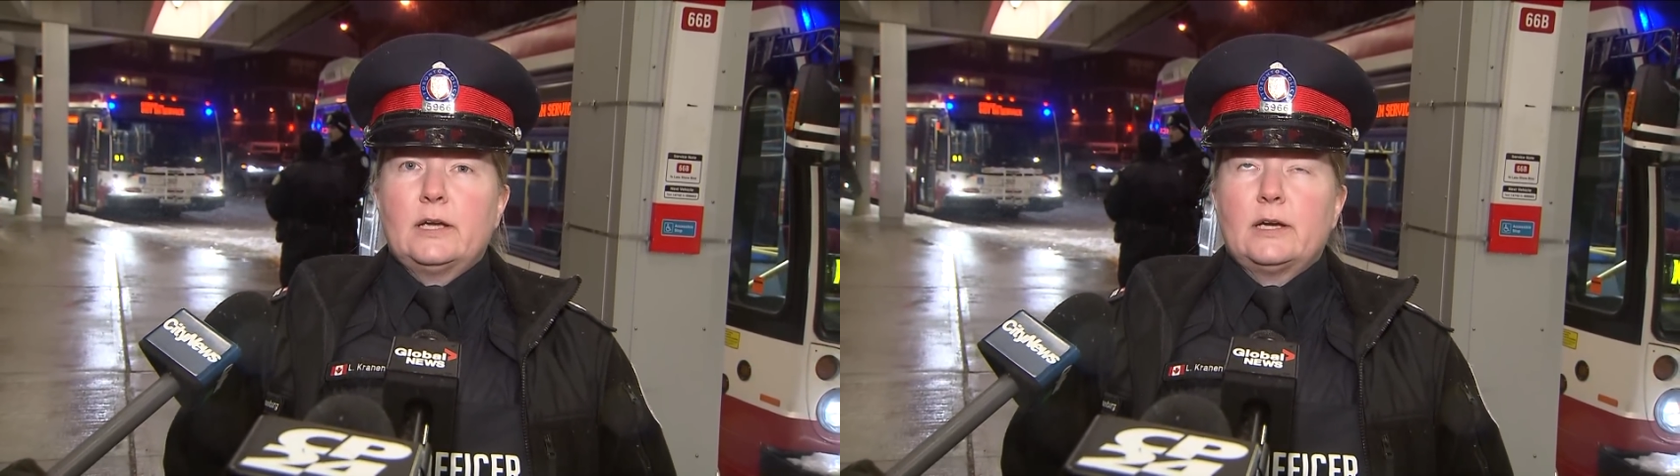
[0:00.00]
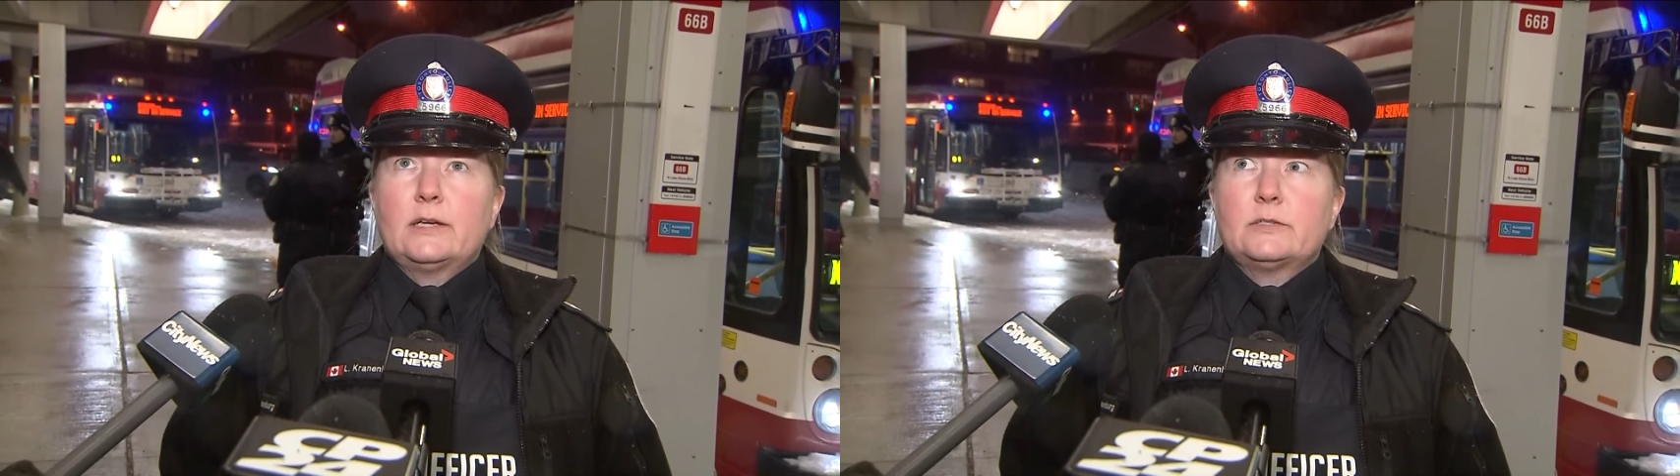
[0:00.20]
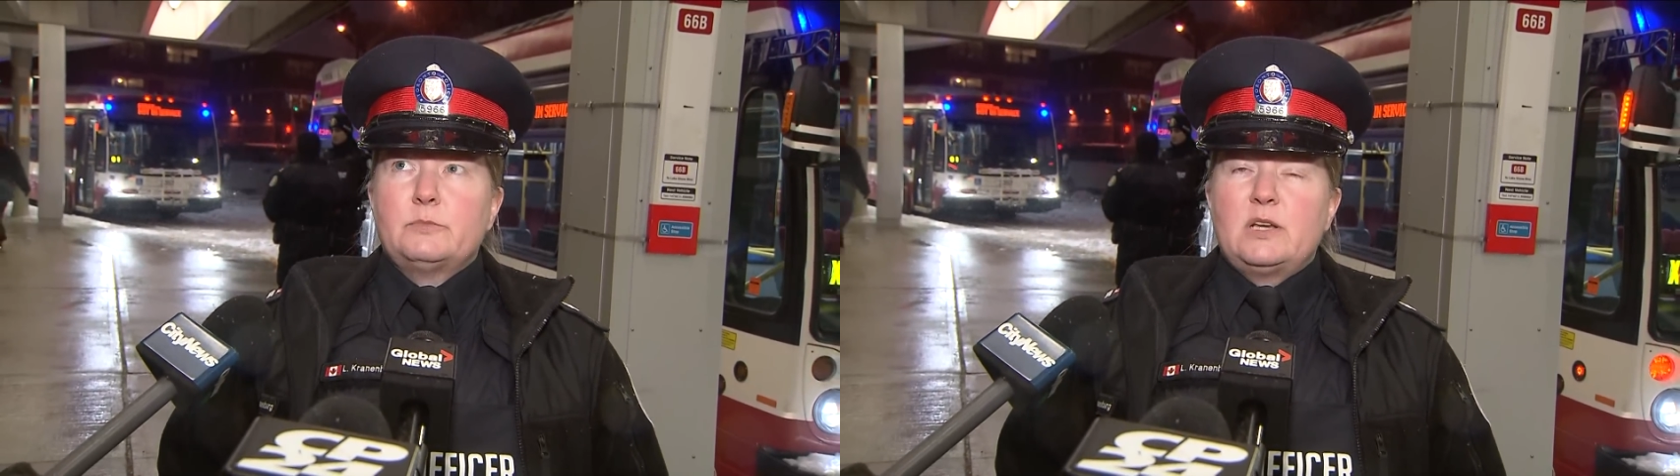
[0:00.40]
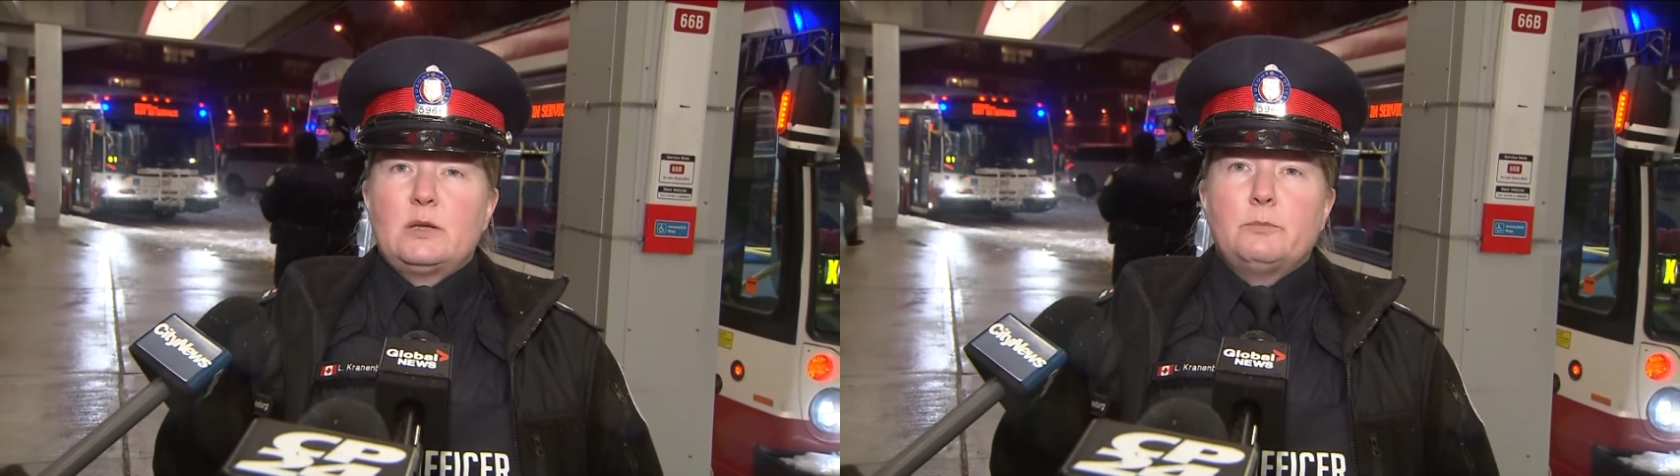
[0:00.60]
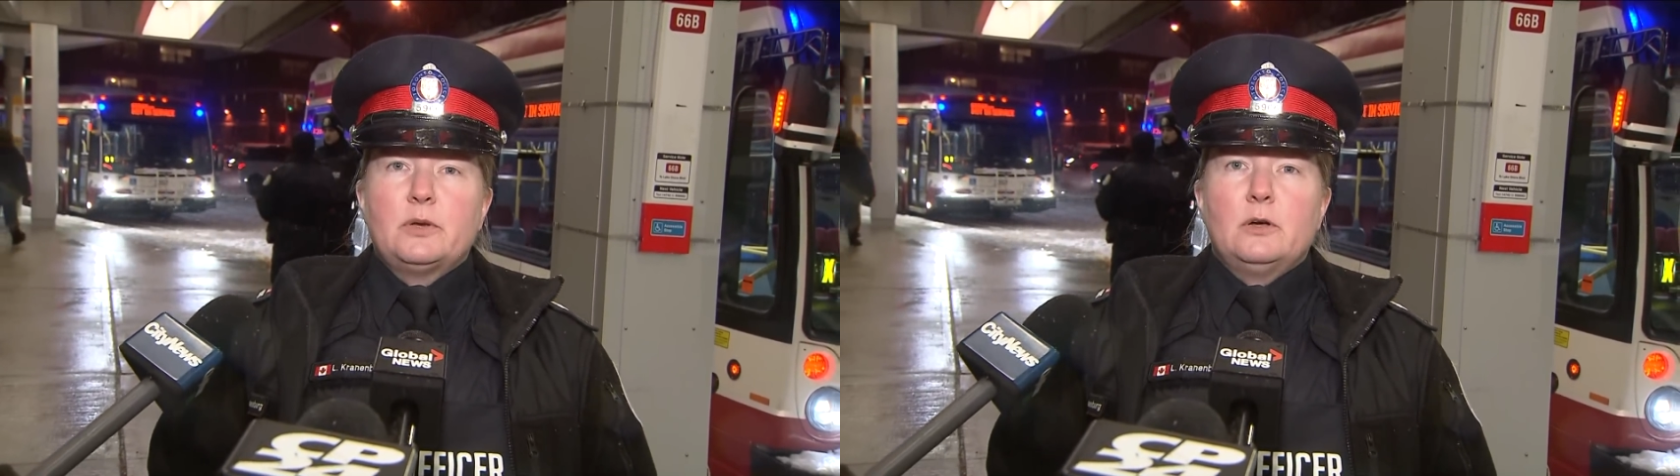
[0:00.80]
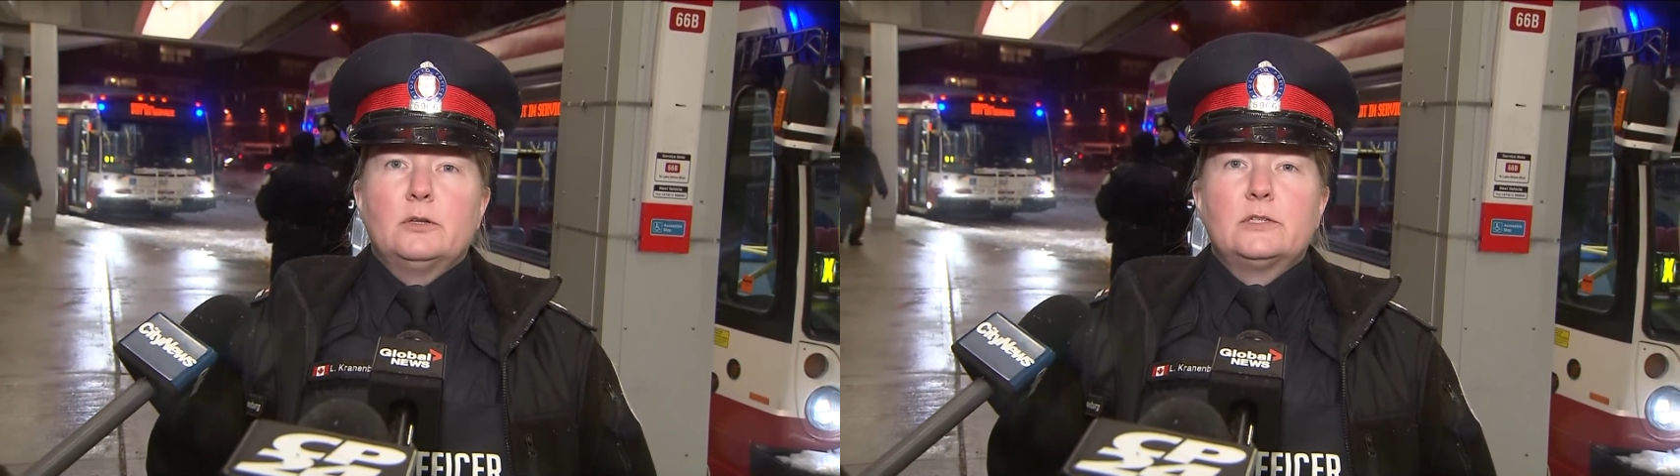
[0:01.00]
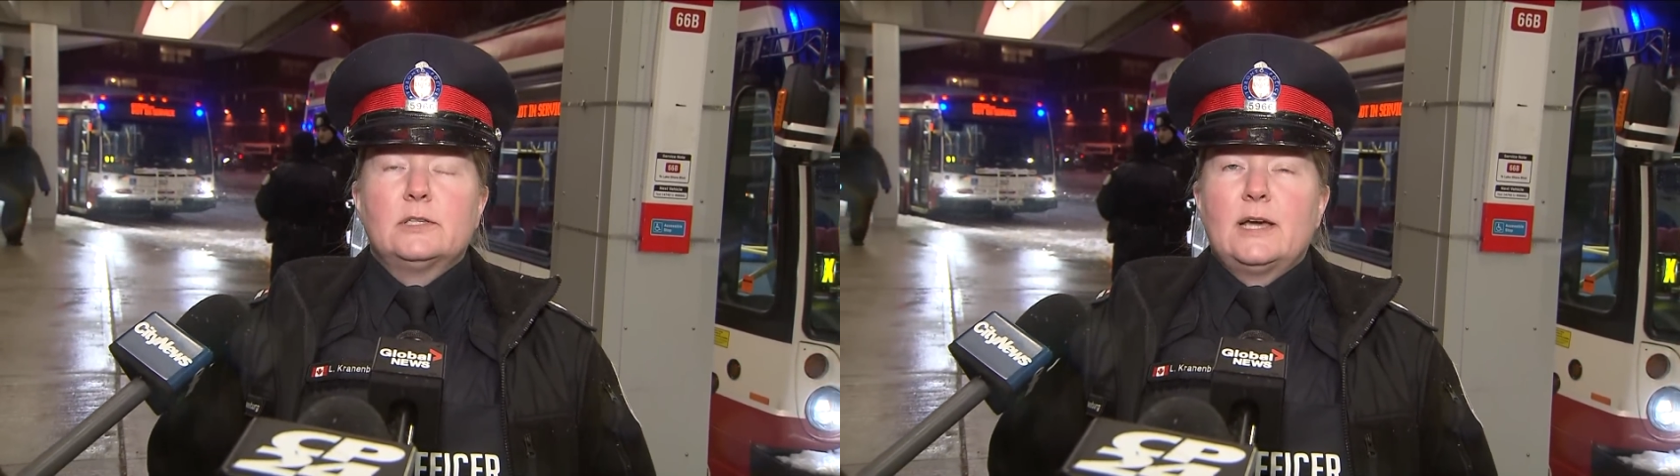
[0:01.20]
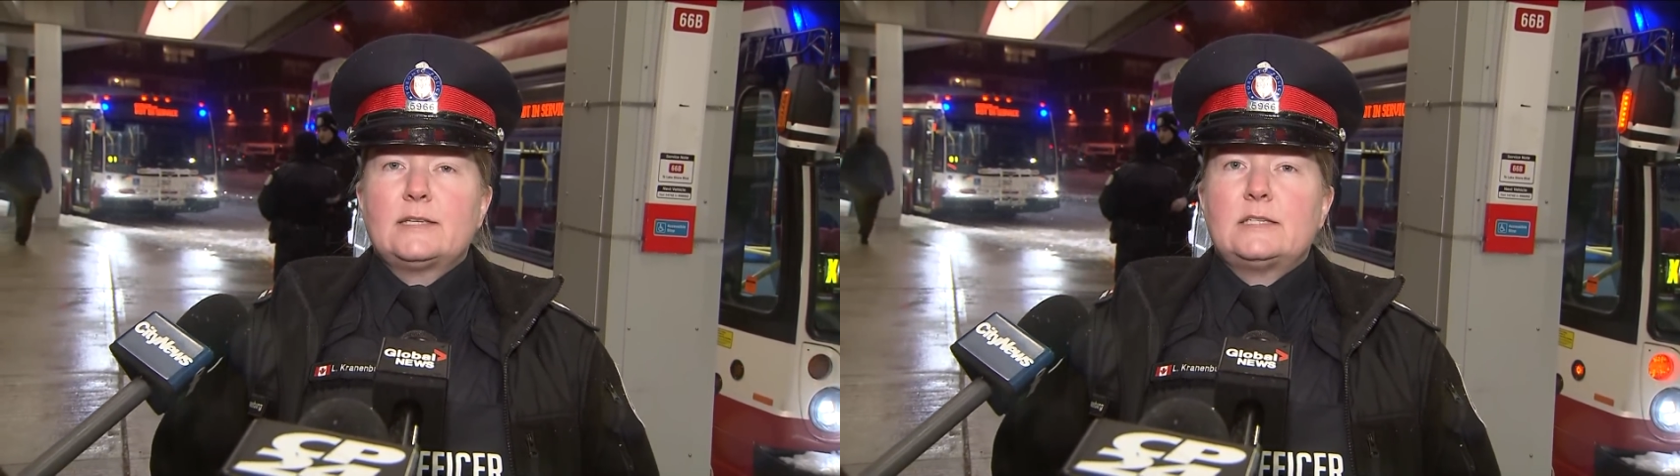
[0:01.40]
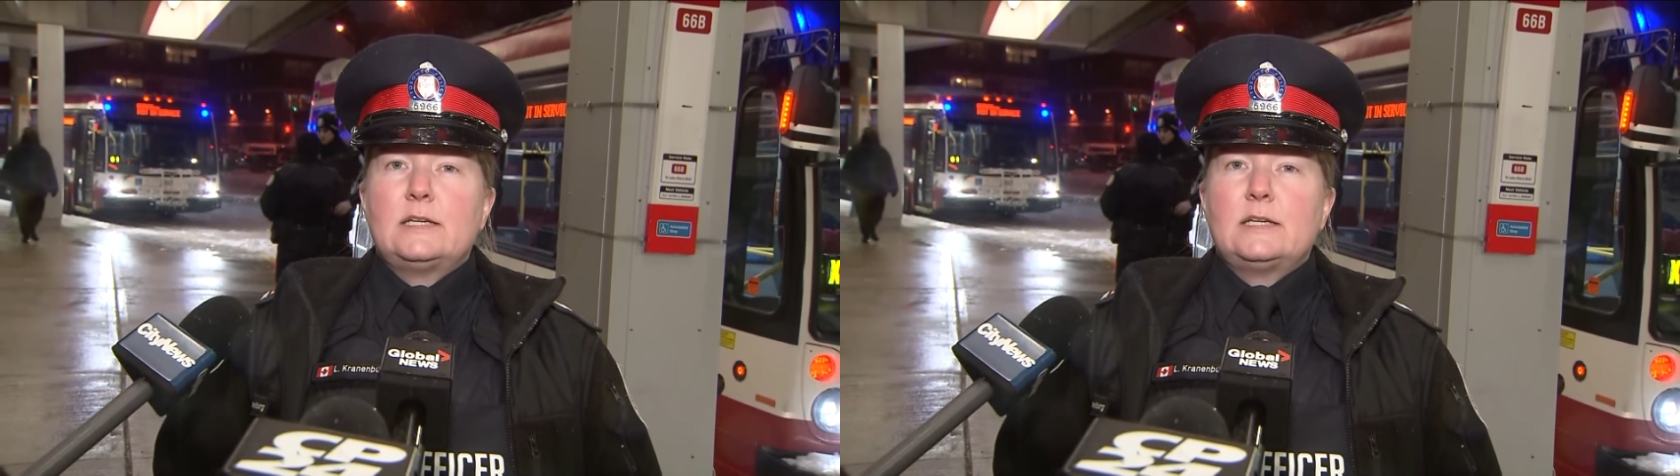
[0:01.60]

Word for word: uh, he's medium build, last